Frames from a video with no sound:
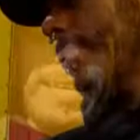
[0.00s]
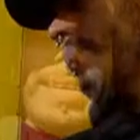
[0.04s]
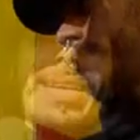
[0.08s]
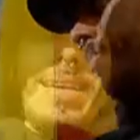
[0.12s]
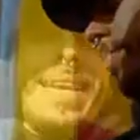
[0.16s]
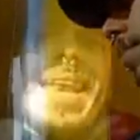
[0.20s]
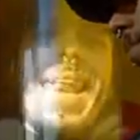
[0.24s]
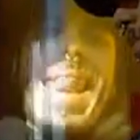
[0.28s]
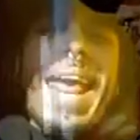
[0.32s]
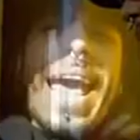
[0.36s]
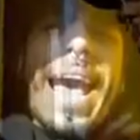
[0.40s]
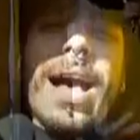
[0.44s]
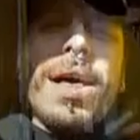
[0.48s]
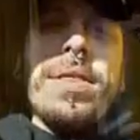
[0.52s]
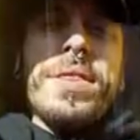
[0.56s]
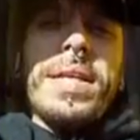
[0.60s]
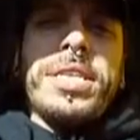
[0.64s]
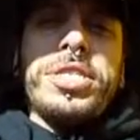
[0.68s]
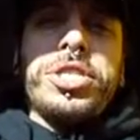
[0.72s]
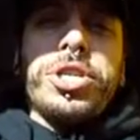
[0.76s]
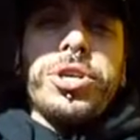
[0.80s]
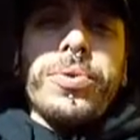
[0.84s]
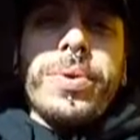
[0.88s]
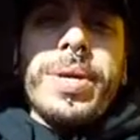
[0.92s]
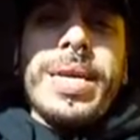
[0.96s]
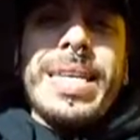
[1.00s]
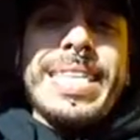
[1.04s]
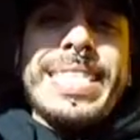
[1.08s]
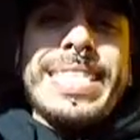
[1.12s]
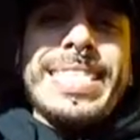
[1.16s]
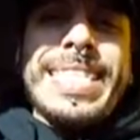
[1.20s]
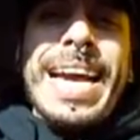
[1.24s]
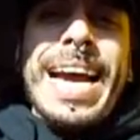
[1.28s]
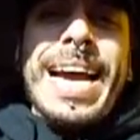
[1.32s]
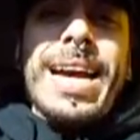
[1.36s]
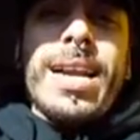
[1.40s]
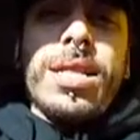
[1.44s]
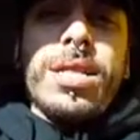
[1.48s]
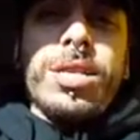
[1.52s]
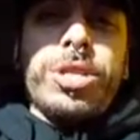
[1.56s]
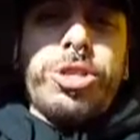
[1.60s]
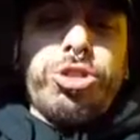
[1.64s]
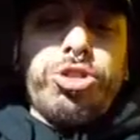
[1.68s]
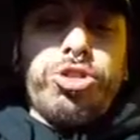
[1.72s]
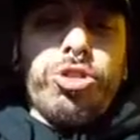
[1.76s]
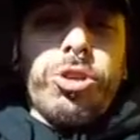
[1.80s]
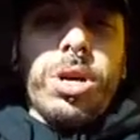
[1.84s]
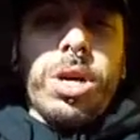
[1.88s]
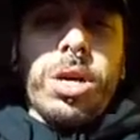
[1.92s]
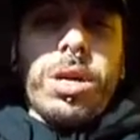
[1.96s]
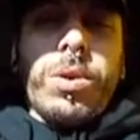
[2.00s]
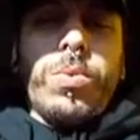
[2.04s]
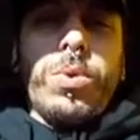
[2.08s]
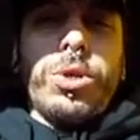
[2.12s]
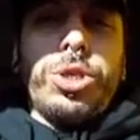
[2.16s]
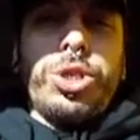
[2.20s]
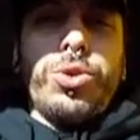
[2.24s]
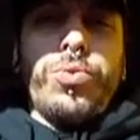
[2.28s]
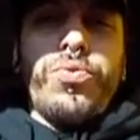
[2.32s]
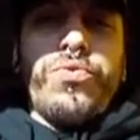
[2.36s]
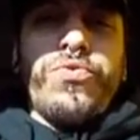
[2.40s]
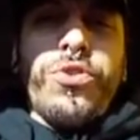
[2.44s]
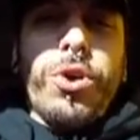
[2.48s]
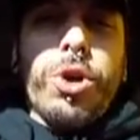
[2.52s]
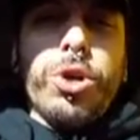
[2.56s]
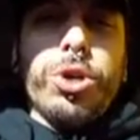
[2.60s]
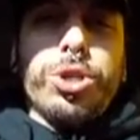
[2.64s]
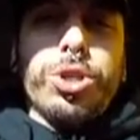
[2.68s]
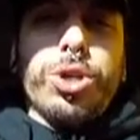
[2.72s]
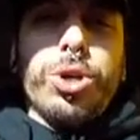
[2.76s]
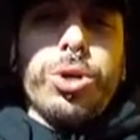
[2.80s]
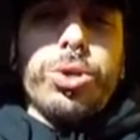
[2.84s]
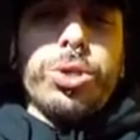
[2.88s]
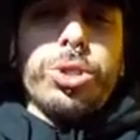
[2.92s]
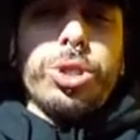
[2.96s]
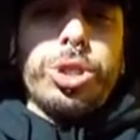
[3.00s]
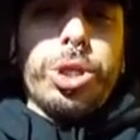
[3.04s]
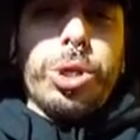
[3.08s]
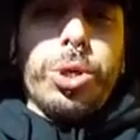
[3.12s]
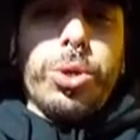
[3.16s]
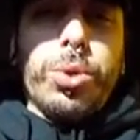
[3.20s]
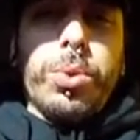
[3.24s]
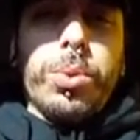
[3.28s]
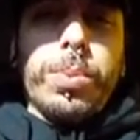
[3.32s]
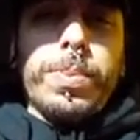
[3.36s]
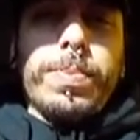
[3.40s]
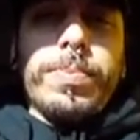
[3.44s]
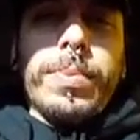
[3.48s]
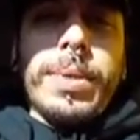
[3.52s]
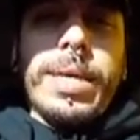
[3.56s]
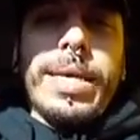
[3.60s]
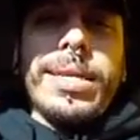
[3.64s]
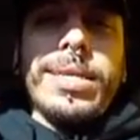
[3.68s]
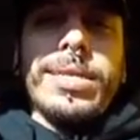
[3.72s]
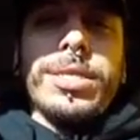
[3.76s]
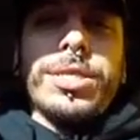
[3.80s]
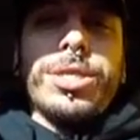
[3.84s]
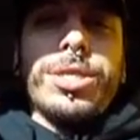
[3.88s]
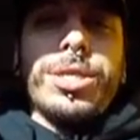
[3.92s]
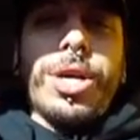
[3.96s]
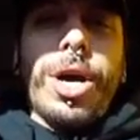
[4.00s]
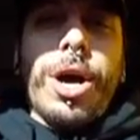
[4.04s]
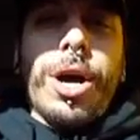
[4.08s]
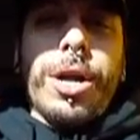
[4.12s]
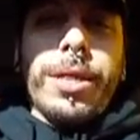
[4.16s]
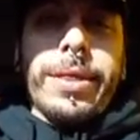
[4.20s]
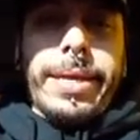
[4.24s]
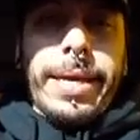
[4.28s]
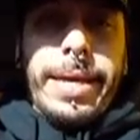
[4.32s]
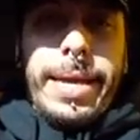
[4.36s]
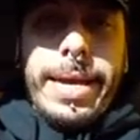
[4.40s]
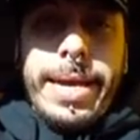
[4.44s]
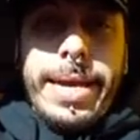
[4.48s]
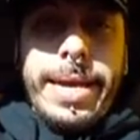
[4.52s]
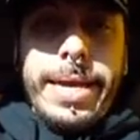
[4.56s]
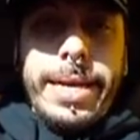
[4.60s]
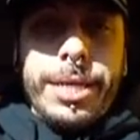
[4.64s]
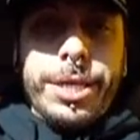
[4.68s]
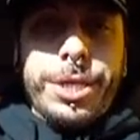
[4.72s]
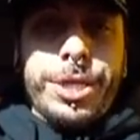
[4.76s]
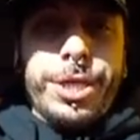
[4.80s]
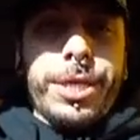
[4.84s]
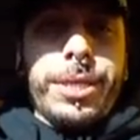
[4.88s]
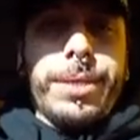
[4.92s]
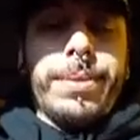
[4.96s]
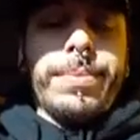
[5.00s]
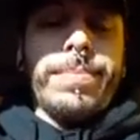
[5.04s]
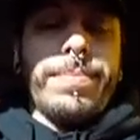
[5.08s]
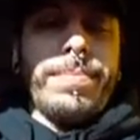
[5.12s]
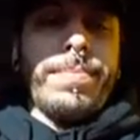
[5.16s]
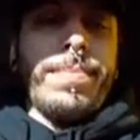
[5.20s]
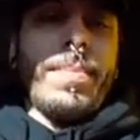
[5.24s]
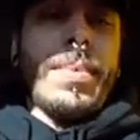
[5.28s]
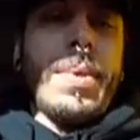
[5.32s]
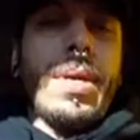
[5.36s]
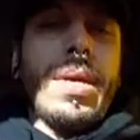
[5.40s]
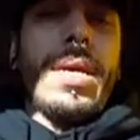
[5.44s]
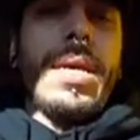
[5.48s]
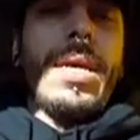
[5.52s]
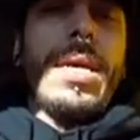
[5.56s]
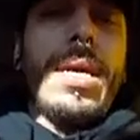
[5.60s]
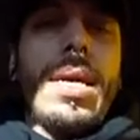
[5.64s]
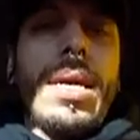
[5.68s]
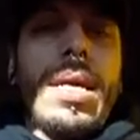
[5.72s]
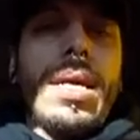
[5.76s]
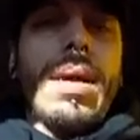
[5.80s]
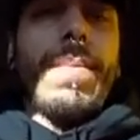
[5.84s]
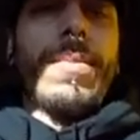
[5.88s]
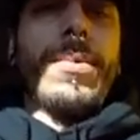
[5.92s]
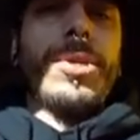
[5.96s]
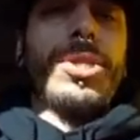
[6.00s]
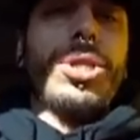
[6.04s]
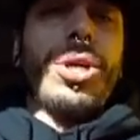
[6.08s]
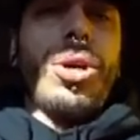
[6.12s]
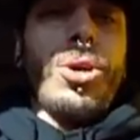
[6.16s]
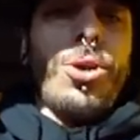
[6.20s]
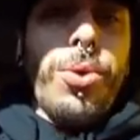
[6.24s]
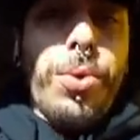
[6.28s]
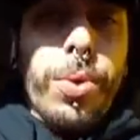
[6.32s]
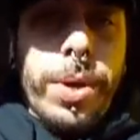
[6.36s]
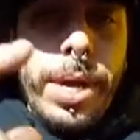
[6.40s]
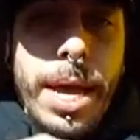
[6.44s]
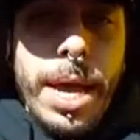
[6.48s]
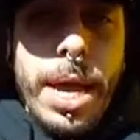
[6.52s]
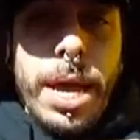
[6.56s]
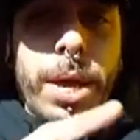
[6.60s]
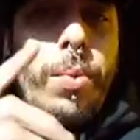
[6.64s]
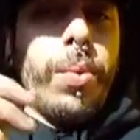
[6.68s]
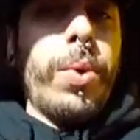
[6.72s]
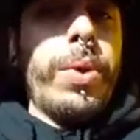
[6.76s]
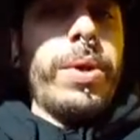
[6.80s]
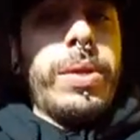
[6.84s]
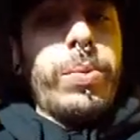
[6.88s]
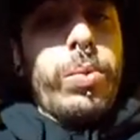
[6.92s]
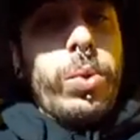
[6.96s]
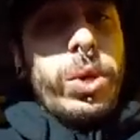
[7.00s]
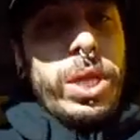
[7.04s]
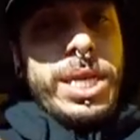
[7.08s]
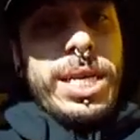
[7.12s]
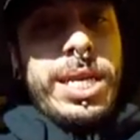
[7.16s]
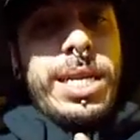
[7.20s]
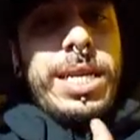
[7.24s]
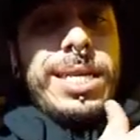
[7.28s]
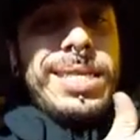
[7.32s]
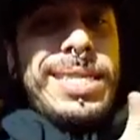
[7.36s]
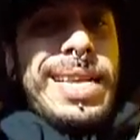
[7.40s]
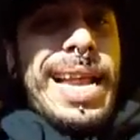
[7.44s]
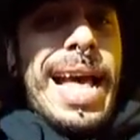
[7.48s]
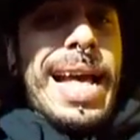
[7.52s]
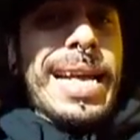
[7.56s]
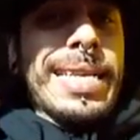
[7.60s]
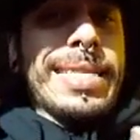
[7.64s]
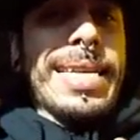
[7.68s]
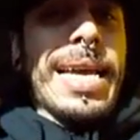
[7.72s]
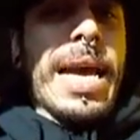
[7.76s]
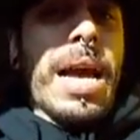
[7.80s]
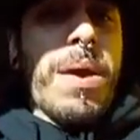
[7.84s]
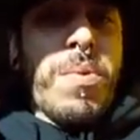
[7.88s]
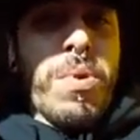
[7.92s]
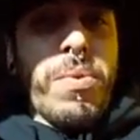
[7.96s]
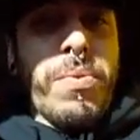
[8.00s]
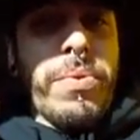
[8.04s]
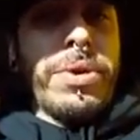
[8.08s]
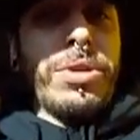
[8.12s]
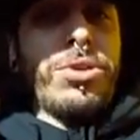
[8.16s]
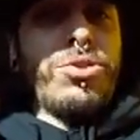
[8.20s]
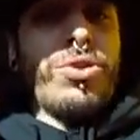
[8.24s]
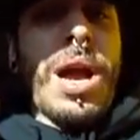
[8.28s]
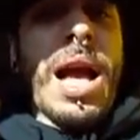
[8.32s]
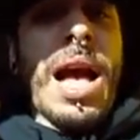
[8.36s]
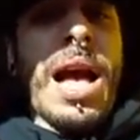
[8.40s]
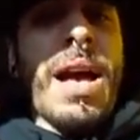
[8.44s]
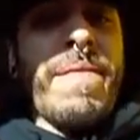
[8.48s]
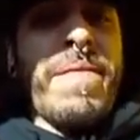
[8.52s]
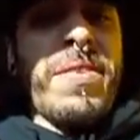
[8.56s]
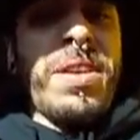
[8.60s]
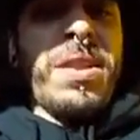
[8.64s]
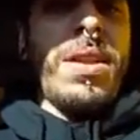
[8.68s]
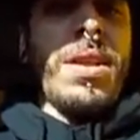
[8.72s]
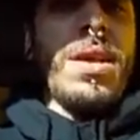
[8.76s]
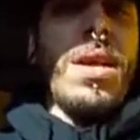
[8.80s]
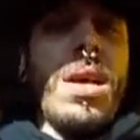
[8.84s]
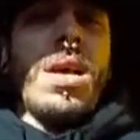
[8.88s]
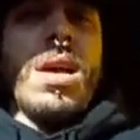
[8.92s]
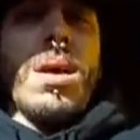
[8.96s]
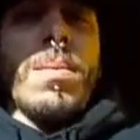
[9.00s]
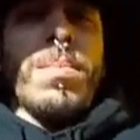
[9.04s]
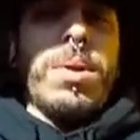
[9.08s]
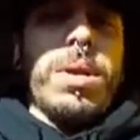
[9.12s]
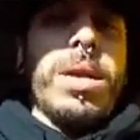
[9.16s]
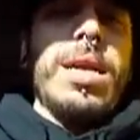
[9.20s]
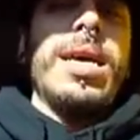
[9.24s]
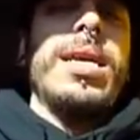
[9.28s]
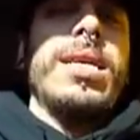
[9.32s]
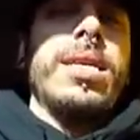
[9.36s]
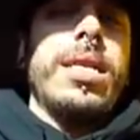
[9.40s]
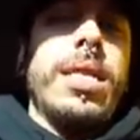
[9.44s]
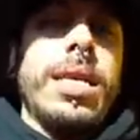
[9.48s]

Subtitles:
Now that you're inside of the truck, what you're first going to do is start the engine. I'm going to show you again. We did this last time when we were driving, but let's